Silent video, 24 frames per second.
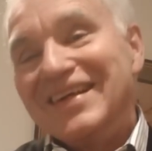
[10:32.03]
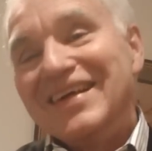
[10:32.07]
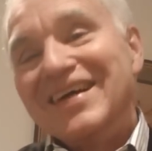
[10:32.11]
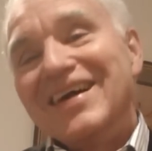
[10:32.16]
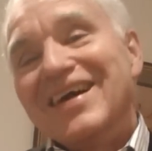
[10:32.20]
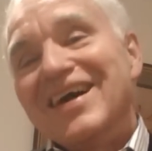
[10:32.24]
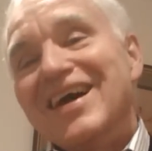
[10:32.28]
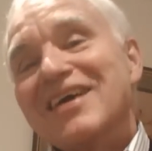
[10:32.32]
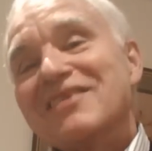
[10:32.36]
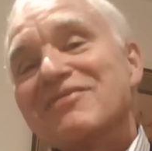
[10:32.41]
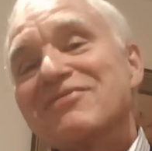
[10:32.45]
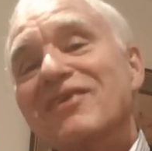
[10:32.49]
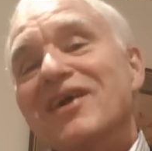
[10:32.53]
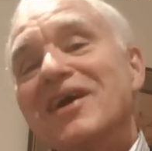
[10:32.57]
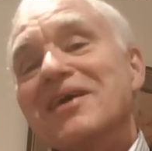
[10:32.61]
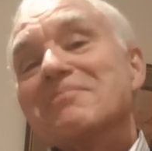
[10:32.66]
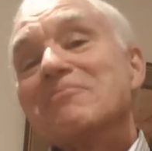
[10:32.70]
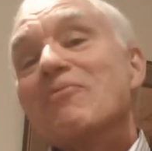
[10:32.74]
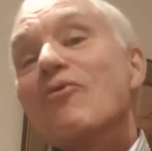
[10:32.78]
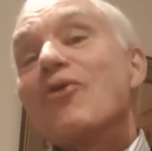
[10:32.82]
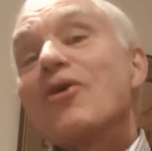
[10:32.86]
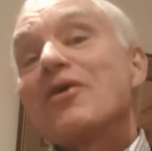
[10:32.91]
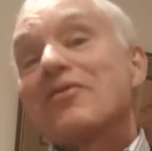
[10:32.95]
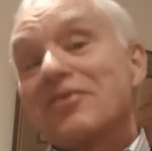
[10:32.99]
I find
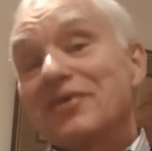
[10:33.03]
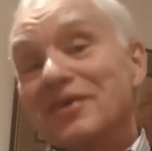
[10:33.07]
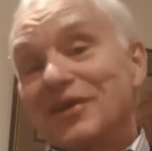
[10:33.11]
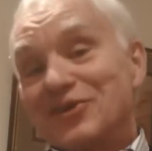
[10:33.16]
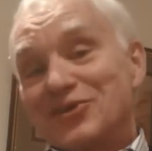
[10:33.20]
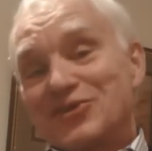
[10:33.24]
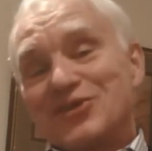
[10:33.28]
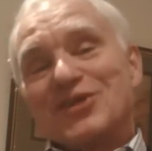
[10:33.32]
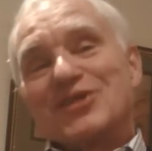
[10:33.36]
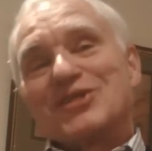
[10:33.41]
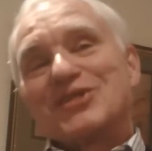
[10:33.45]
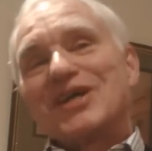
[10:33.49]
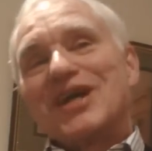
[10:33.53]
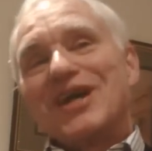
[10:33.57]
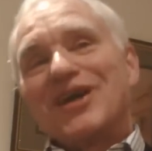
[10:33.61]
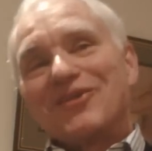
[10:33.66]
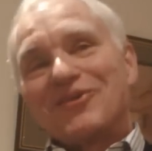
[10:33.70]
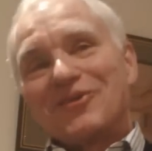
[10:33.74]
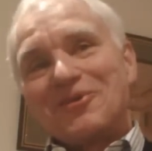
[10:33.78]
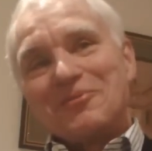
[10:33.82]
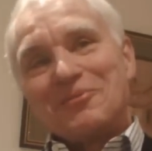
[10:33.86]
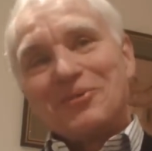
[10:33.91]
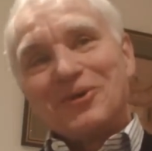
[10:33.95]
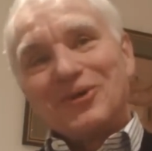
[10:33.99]
more things
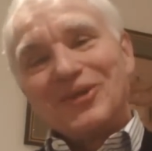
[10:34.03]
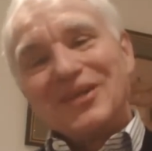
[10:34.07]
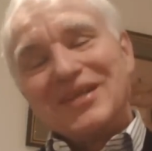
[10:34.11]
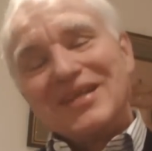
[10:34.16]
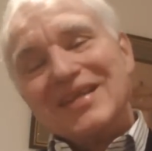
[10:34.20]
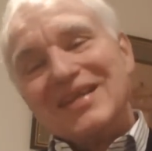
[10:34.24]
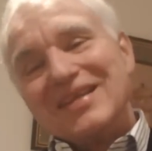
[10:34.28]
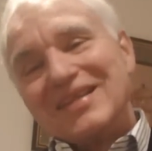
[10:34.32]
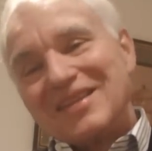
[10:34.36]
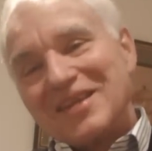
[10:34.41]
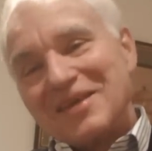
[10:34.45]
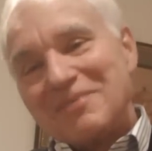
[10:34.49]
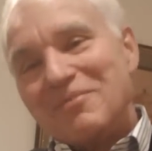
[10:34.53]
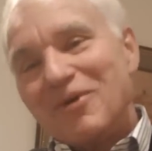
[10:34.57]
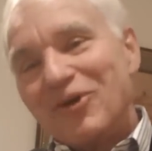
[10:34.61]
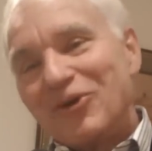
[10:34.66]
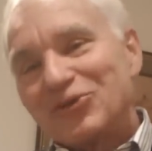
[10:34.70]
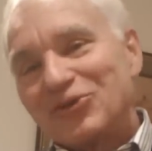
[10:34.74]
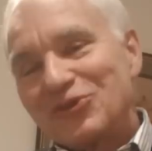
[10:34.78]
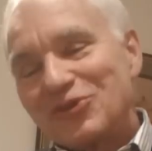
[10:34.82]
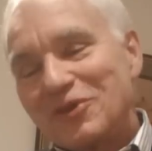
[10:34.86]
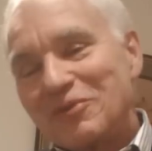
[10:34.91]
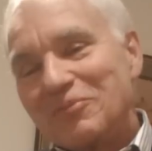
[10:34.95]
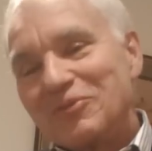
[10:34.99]
intolerable than
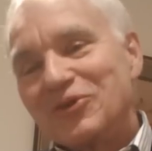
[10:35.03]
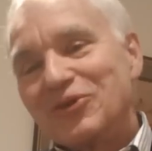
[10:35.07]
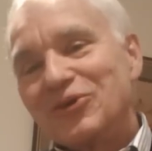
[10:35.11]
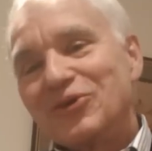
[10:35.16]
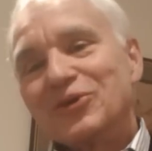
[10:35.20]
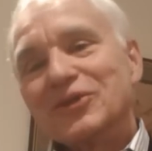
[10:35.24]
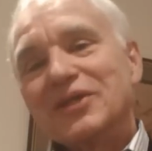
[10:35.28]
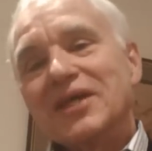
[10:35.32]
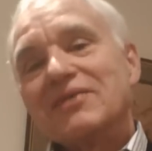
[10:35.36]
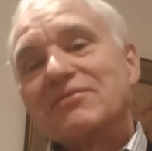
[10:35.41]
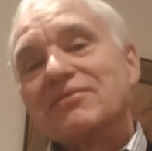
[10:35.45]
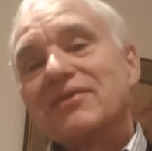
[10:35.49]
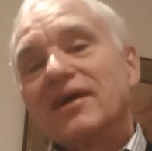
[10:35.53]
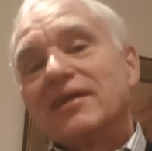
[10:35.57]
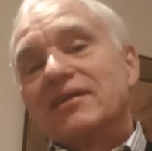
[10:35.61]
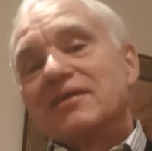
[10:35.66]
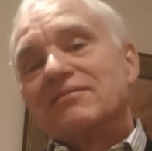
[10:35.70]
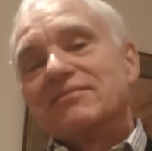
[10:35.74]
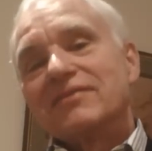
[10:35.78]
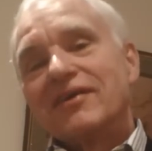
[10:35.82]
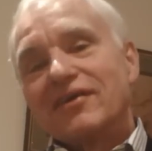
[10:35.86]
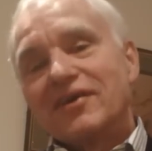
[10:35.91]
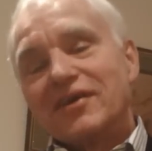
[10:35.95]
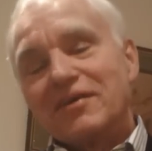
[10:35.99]
most of them do, and they find it
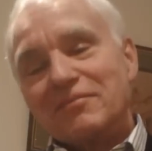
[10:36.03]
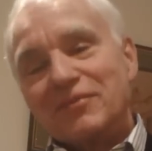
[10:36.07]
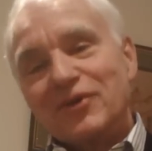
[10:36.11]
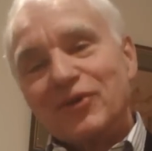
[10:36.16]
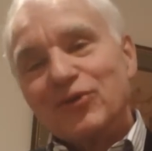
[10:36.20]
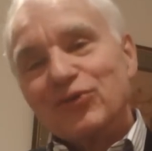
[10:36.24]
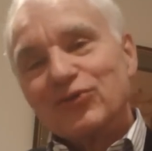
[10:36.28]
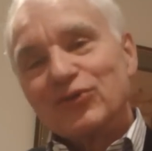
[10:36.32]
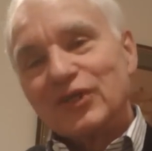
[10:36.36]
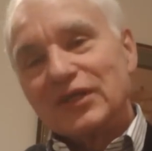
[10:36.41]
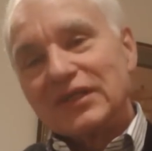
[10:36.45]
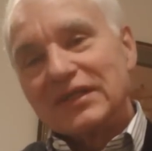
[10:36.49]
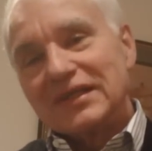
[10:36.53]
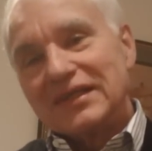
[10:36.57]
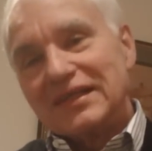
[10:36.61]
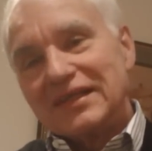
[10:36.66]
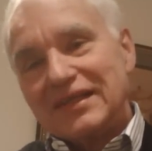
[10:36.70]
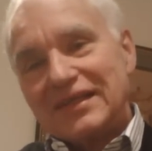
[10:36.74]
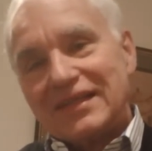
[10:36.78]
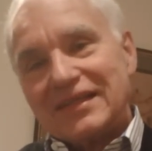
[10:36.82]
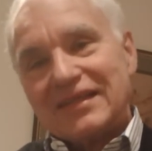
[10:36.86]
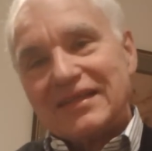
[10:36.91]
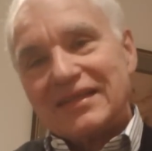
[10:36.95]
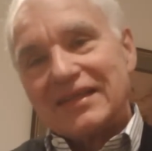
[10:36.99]
very amusing
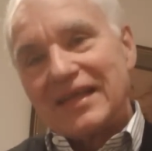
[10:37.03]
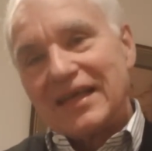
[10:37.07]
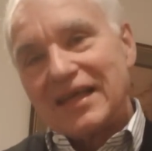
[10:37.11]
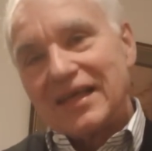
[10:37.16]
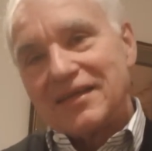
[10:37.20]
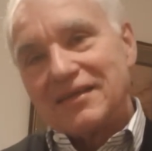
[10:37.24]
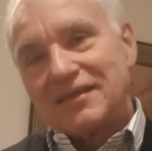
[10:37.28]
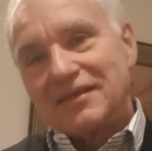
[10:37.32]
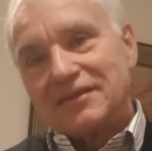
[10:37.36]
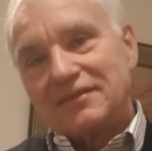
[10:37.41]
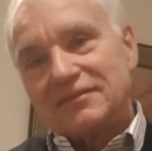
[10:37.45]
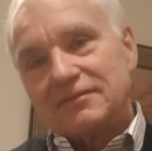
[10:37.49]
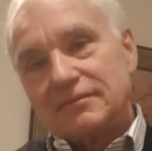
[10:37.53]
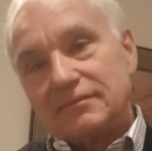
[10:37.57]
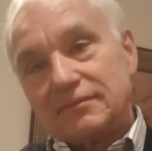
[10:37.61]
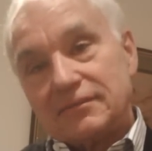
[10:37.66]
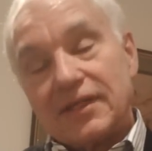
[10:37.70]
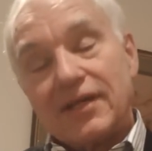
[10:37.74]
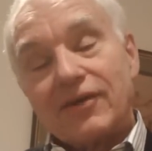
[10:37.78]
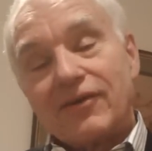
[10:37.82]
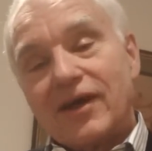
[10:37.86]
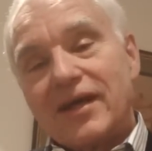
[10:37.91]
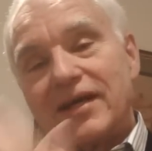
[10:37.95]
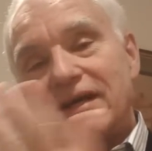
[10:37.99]
that
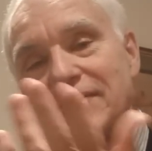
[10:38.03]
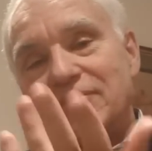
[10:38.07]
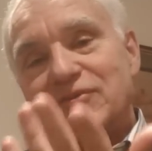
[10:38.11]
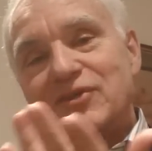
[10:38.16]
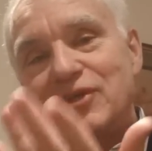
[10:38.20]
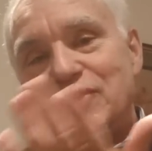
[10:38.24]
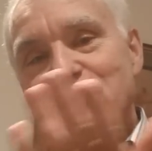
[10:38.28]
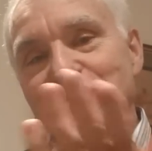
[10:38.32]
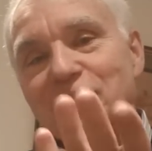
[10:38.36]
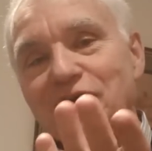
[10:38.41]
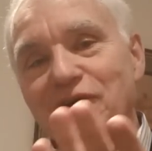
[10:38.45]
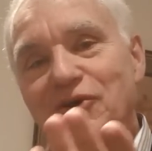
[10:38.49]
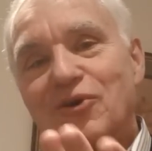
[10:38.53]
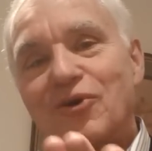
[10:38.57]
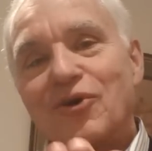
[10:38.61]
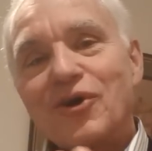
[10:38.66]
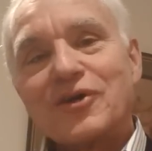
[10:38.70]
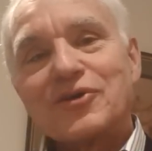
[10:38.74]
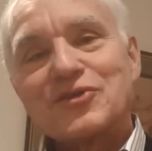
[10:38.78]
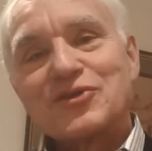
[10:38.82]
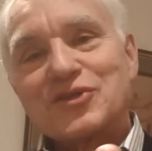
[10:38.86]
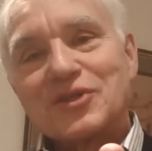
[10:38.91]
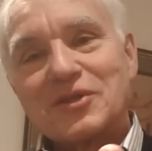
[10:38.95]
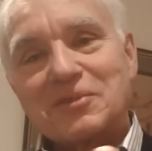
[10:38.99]
here I am teaching a
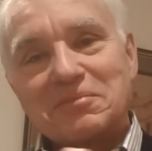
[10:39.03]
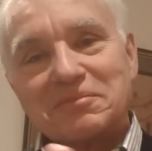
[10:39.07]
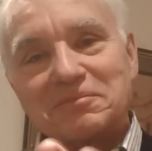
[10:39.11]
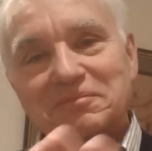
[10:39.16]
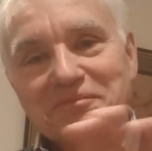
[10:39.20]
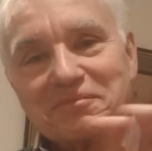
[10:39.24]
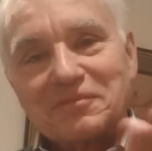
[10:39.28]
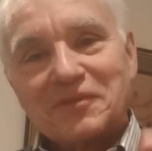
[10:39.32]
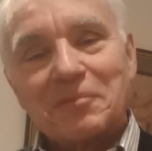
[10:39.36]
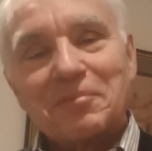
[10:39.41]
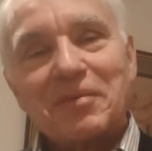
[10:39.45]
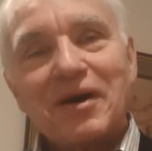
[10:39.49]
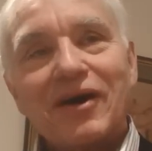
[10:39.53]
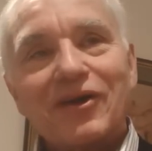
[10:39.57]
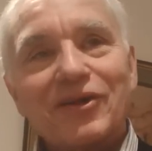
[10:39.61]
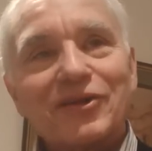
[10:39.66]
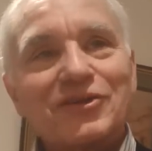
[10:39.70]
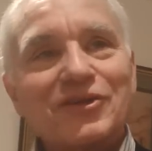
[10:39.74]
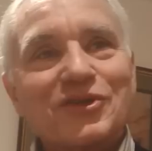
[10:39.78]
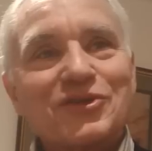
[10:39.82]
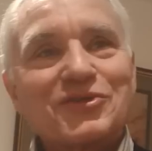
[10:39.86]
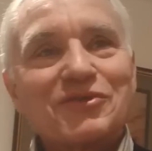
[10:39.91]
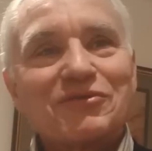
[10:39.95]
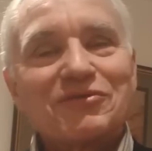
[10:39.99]
course in the
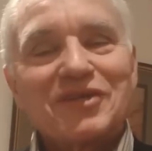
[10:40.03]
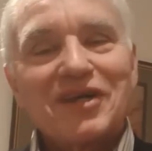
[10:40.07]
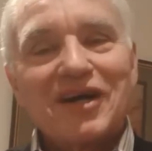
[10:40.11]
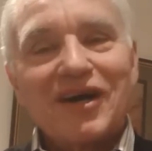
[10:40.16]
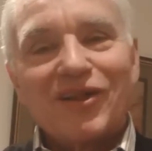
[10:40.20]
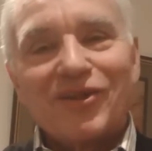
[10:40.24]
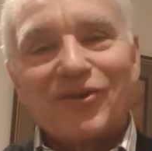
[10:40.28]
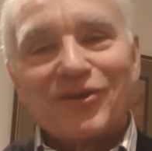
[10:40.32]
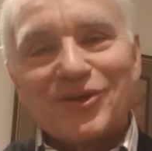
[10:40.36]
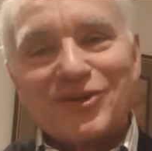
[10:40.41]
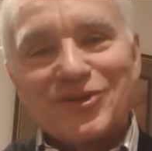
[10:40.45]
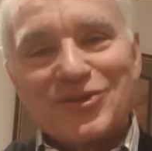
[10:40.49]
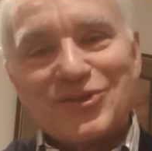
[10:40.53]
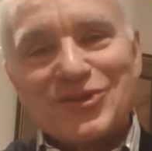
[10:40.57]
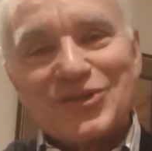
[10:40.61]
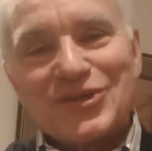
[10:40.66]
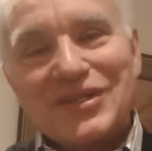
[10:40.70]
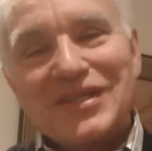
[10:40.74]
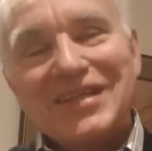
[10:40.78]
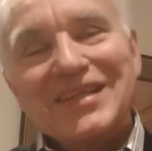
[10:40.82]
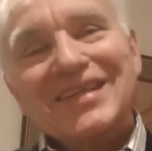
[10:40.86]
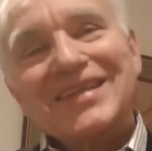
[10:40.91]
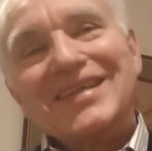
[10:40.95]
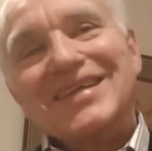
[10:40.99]
politics of tolerance,
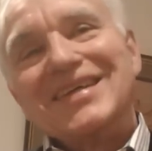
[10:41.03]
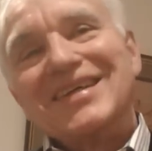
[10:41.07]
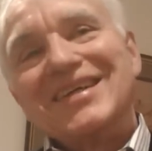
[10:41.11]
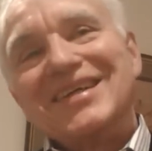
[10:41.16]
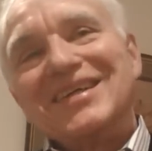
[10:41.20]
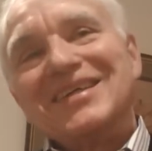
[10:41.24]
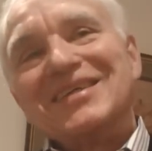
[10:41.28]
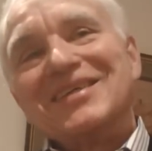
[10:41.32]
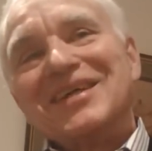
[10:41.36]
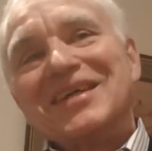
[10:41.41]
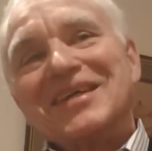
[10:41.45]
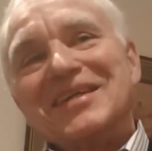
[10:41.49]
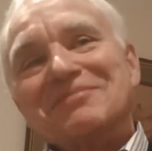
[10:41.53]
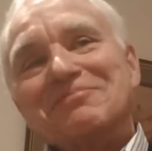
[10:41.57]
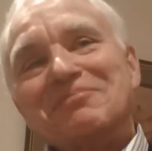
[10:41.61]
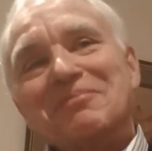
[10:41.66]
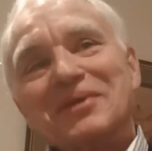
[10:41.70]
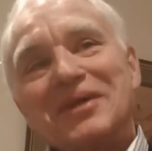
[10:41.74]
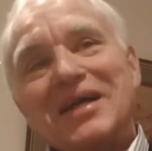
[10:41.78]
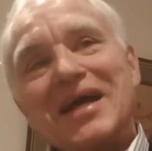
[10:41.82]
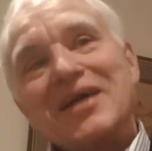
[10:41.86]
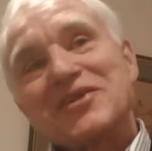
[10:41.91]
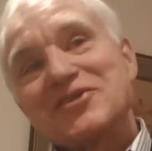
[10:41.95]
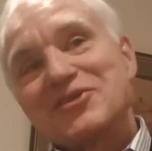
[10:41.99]

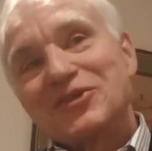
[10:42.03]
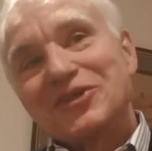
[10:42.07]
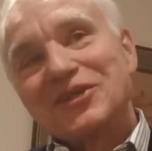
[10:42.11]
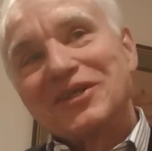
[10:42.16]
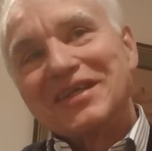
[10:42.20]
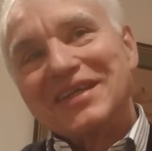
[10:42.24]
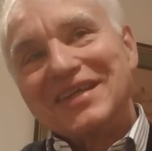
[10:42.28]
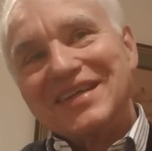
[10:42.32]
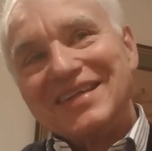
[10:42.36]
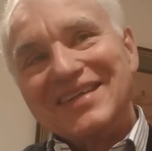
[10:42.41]
but actually...